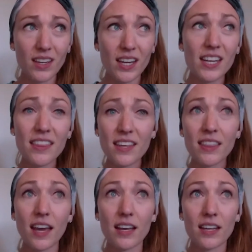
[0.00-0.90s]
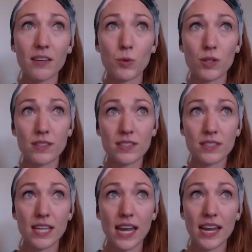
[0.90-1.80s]
anything that will
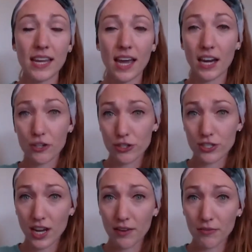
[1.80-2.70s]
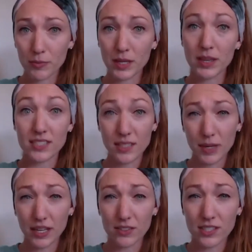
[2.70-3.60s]
take extra time for me that
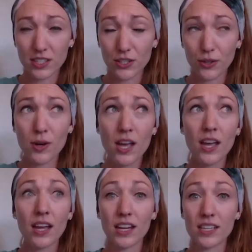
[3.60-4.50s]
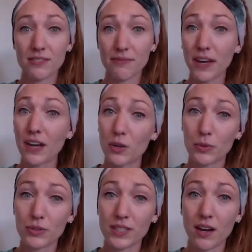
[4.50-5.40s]
somebody else can do is
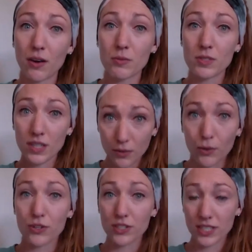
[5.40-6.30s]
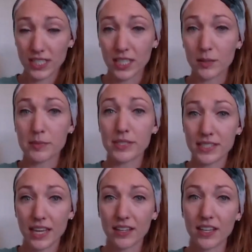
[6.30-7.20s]
valuable now in order to keep
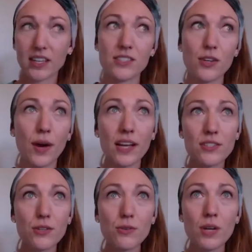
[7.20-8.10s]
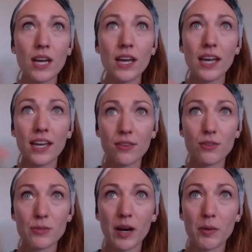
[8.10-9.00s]
scaling. And so as you hit
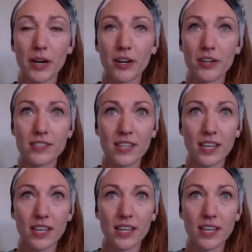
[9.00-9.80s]
those mile markers, like